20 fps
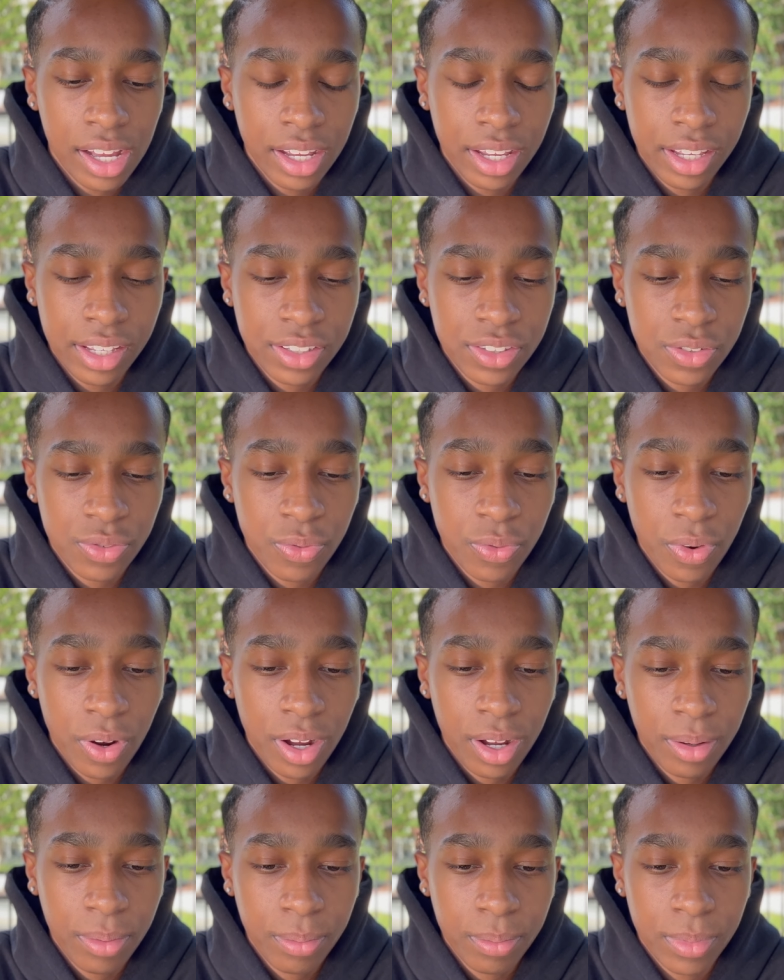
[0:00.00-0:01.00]
It's
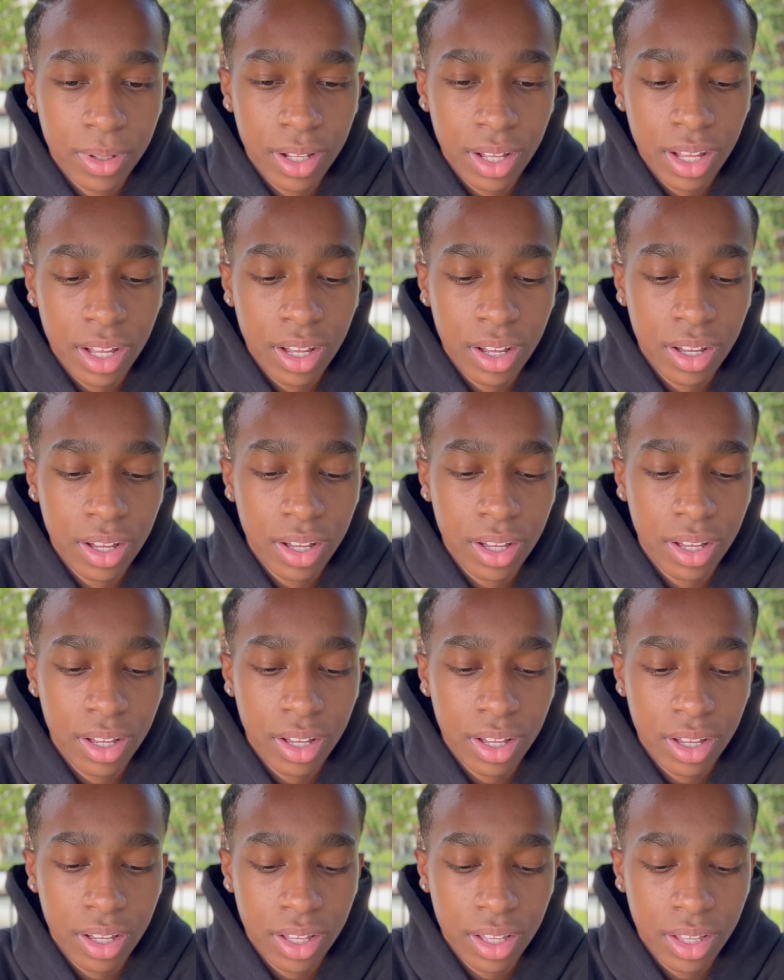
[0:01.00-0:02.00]
from
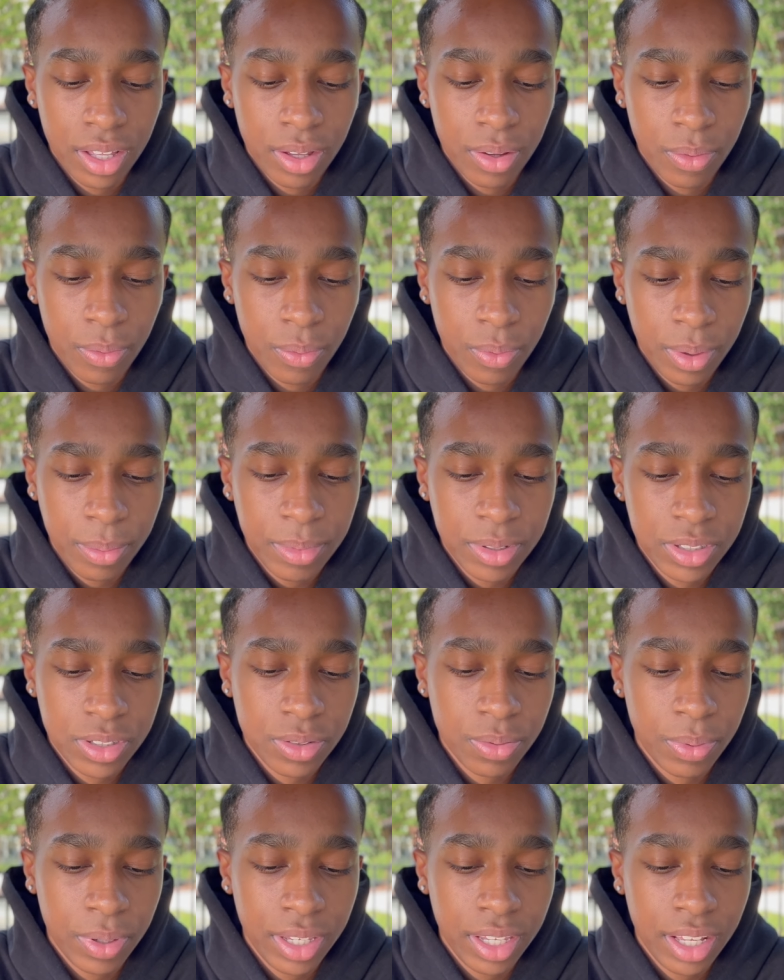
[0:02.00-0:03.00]

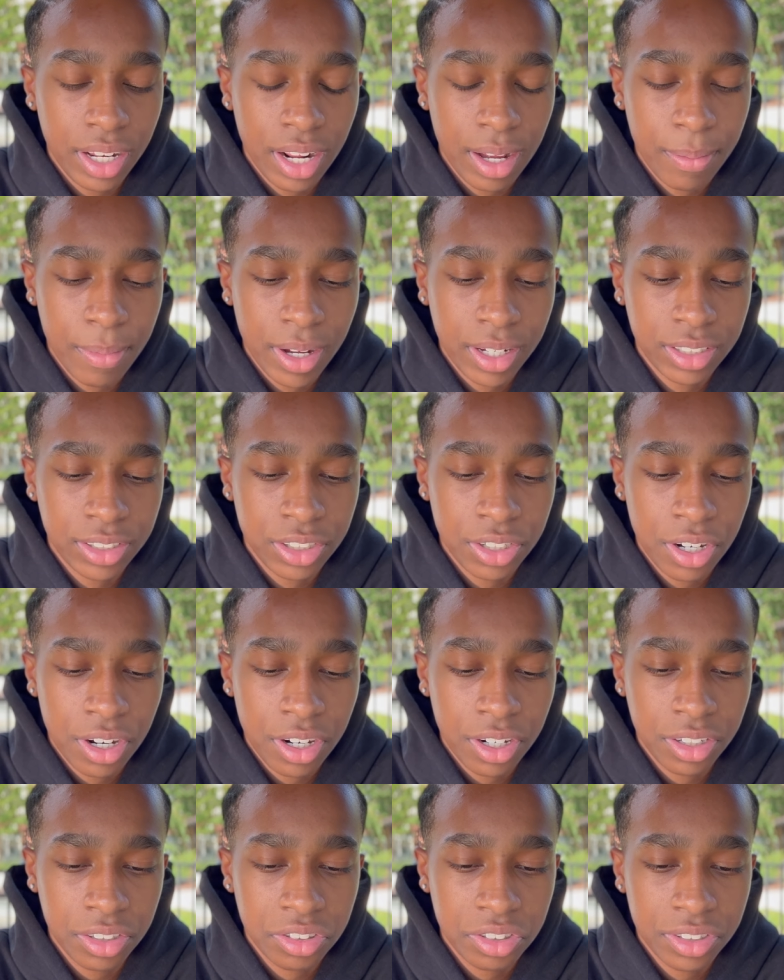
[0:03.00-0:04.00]
Women's Weekend at my
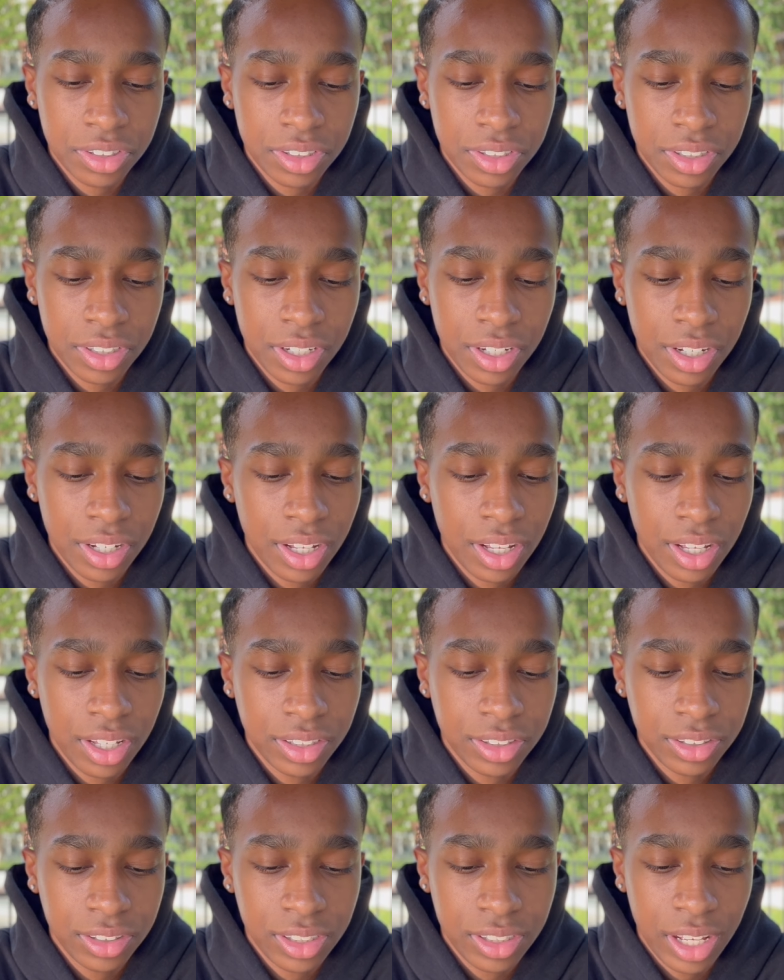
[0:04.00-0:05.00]
church.
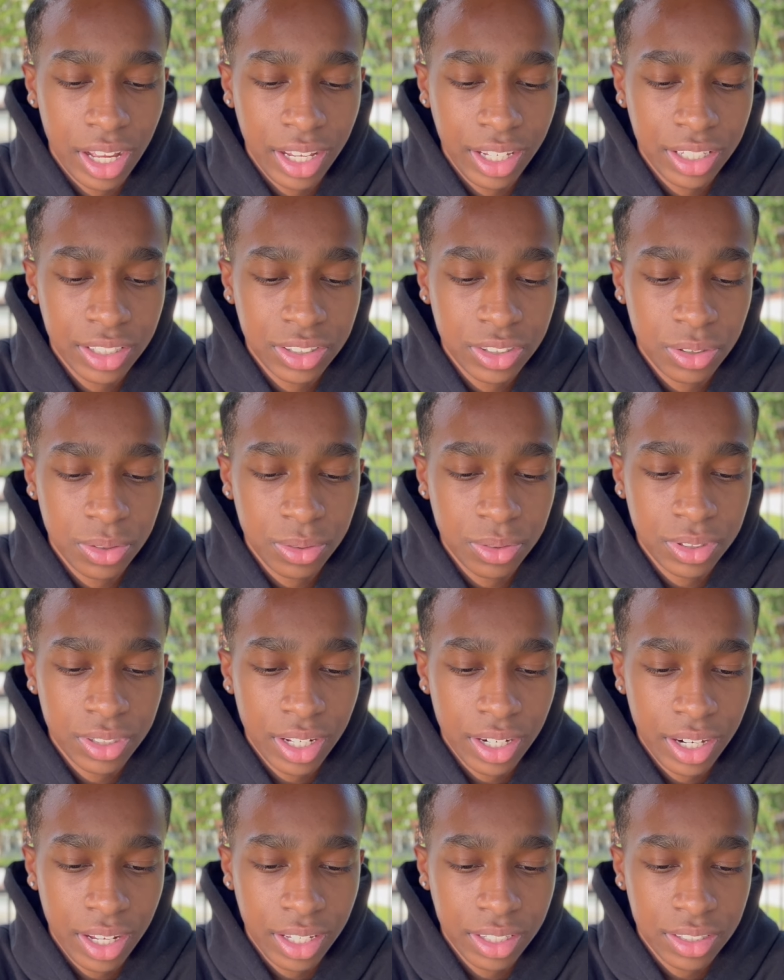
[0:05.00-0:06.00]
It's like 2
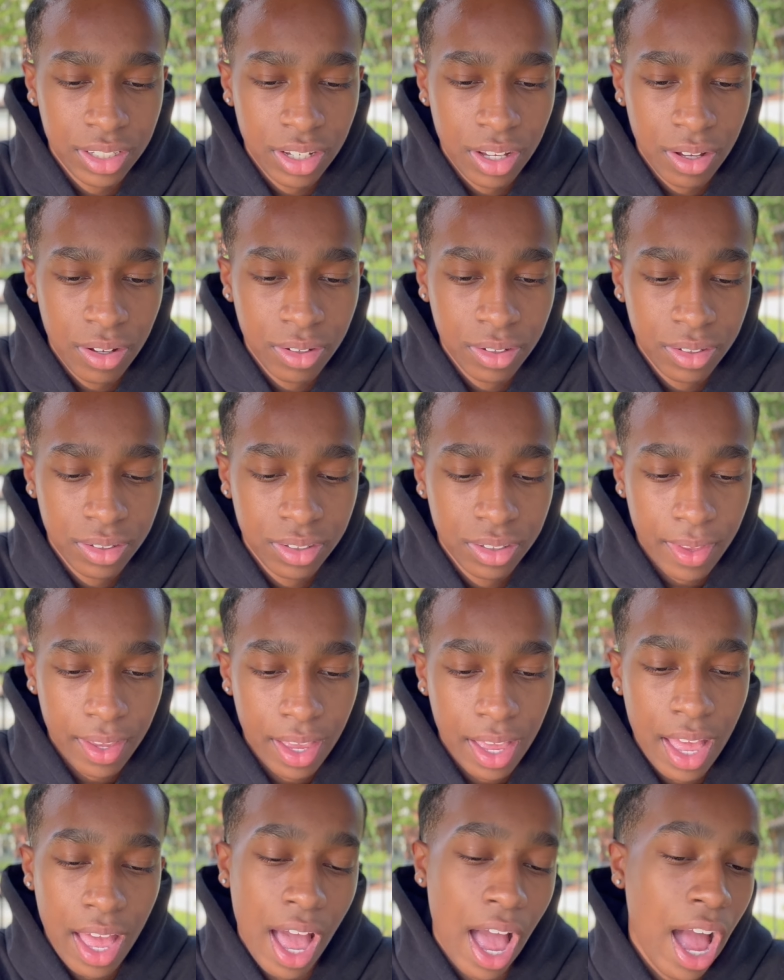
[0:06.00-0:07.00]
Sundays ago.
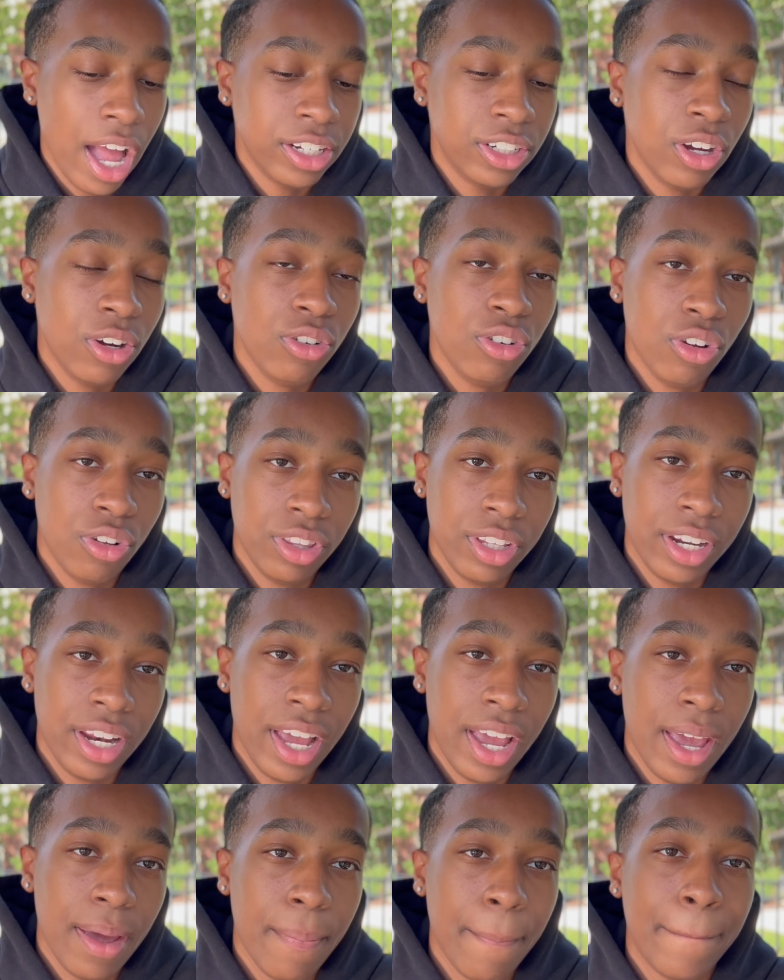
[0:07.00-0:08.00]
I don't know the
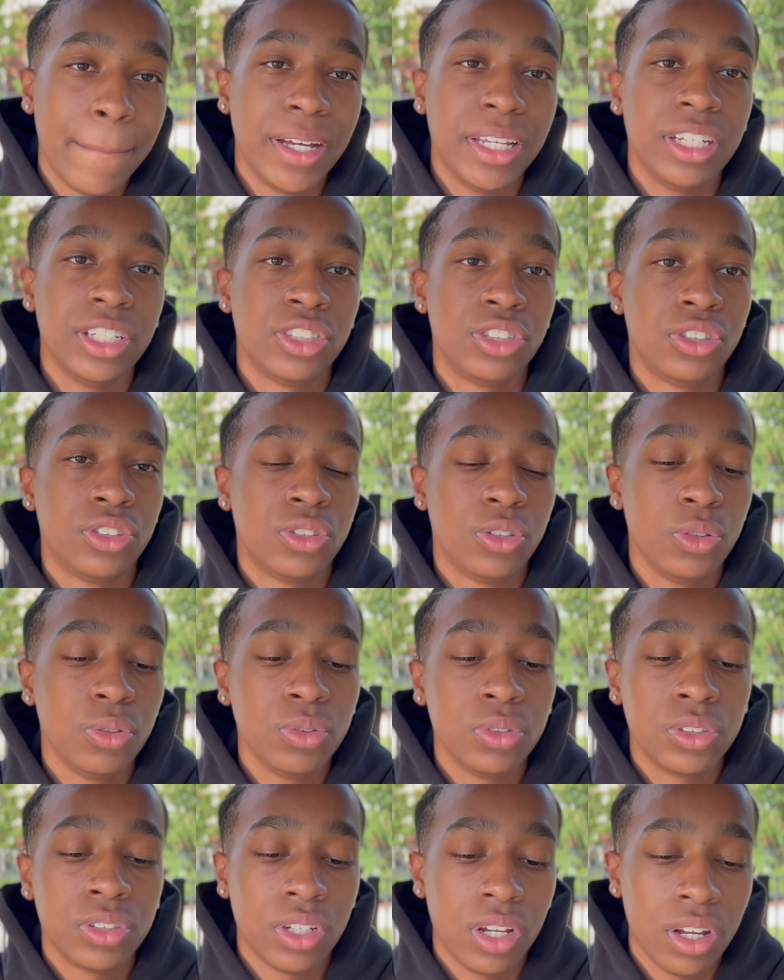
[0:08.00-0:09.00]
name, but it's 2
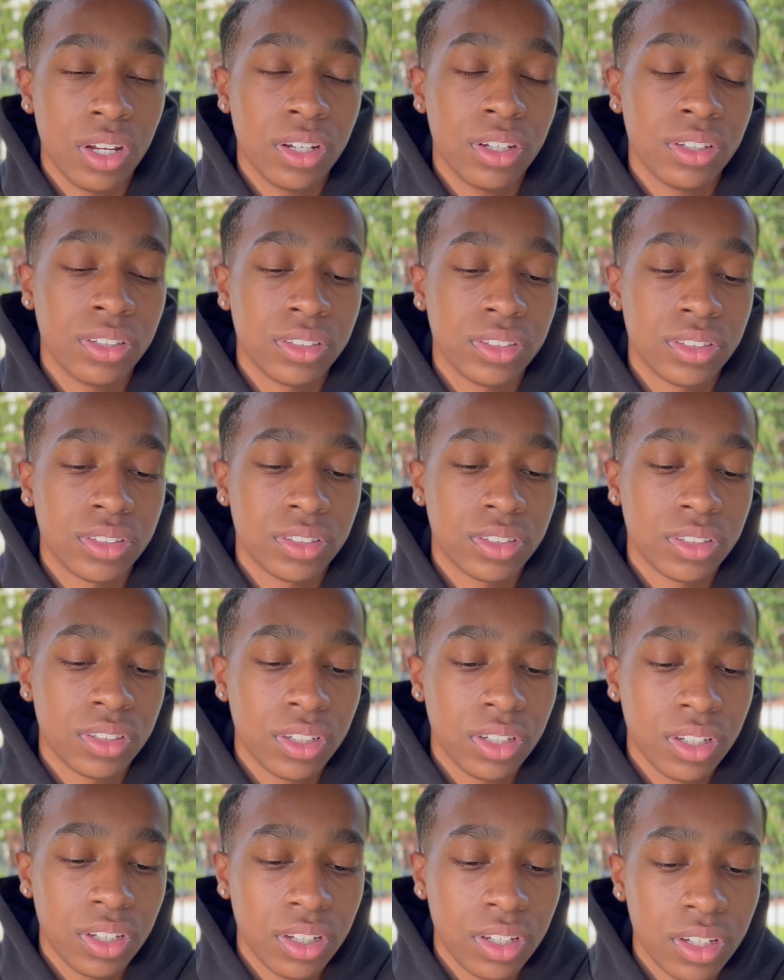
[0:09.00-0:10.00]
songs.
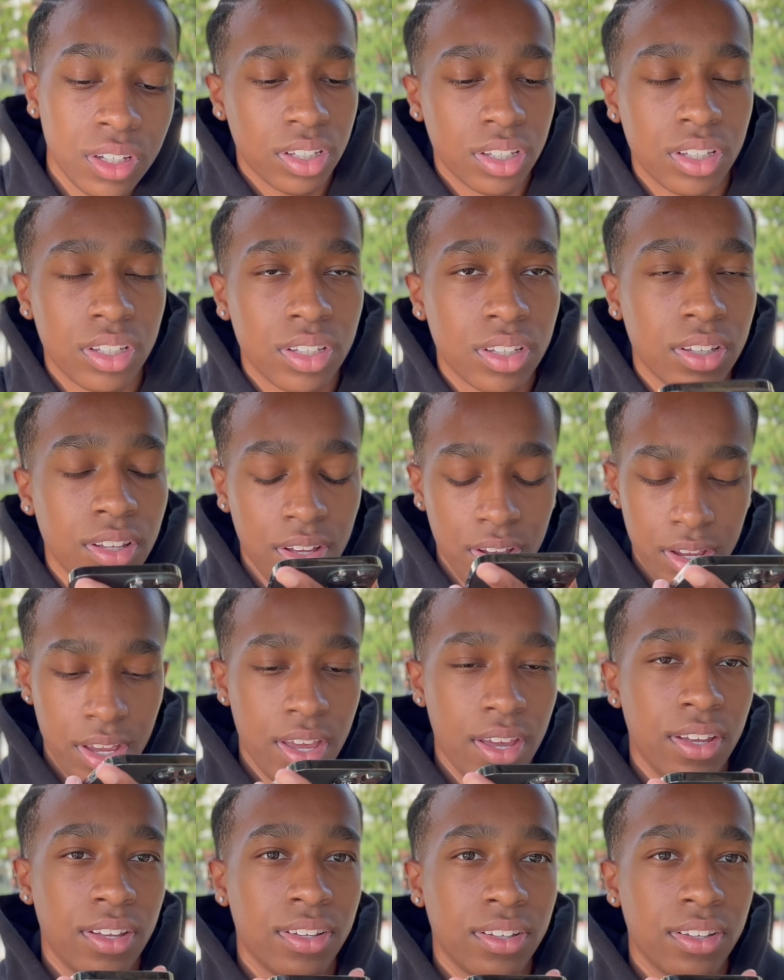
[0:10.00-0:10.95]
Okay.